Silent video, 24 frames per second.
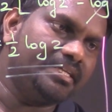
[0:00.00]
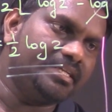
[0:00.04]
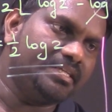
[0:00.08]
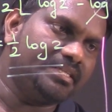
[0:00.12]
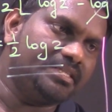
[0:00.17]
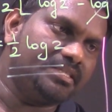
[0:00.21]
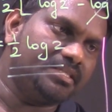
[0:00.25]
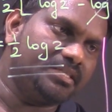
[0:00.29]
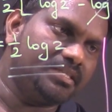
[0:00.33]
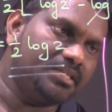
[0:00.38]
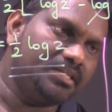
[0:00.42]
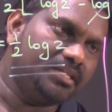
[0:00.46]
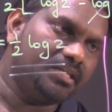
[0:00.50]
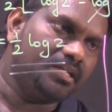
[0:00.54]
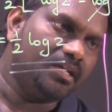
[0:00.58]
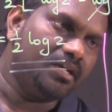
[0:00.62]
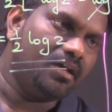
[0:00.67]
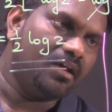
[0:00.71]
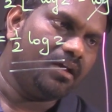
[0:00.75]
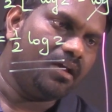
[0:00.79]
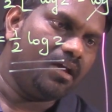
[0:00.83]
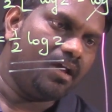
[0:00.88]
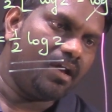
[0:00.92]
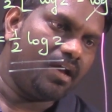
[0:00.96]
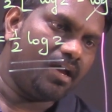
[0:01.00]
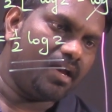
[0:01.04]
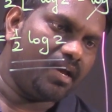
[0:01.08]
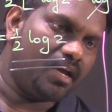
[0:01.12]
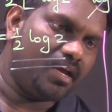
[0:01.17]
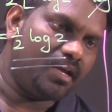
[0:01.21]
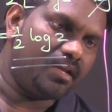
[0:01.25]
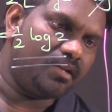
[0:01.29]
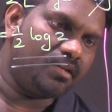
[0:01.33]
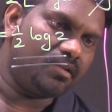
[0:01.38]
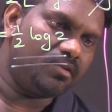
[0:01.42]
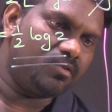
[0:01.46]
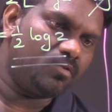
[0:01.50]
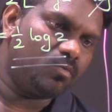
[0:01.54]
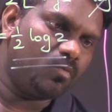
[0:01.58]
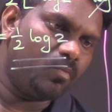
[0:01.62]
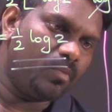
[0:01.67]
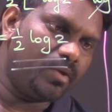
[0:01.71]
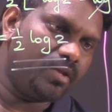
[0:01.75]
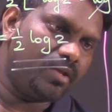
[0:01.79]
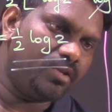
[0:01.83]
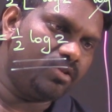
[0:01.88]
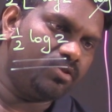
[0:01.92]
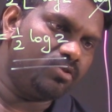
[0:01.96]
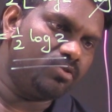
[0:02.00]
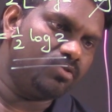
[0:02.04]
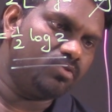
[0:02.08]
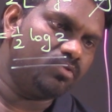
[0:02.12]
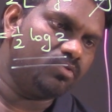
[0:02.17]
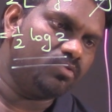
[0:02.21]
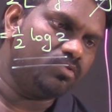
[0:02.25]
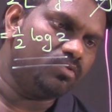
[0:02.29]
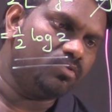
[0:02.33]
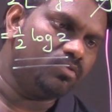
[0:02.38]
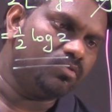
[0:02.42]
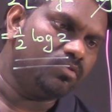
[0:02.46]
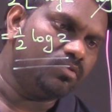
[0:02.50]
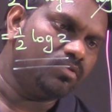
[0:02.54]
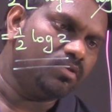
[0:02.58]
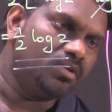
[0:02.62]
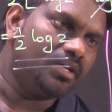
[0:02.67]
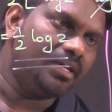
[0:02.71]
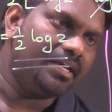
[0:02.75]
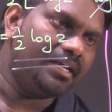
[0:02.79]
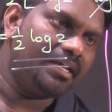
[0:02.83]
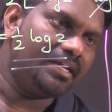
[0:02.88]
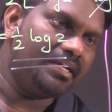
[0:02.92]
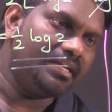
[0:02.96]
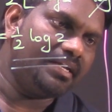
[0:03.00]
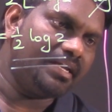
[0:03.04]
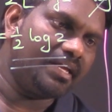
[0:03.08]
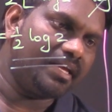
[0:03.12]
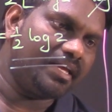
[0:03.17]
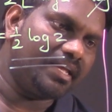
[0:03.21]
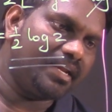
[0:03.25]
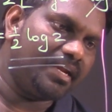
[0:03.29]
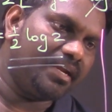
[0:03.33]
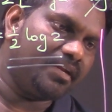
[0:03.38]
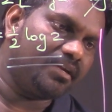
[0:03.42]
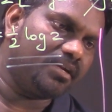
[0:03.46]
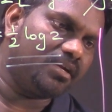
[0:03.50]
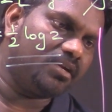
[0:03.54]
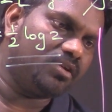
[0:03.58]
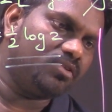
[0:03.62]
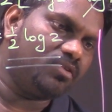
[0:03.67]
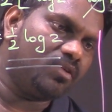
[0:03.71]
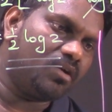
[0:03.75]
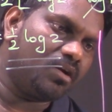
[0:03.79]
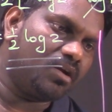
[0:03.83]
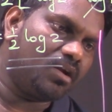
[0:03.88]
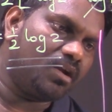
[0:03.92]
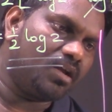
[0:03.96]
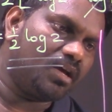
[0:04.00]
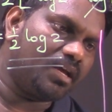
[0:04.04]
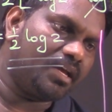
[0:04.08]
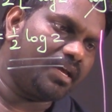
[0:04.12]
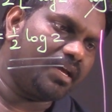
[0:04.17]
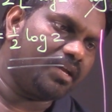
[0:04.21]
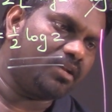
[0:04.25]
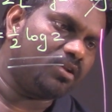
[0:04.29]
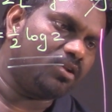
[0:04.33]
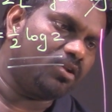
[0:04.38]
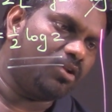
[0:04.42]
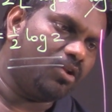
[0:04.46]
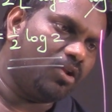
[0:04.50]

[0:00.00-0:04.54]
dt, and when you integrate it, you're gonna get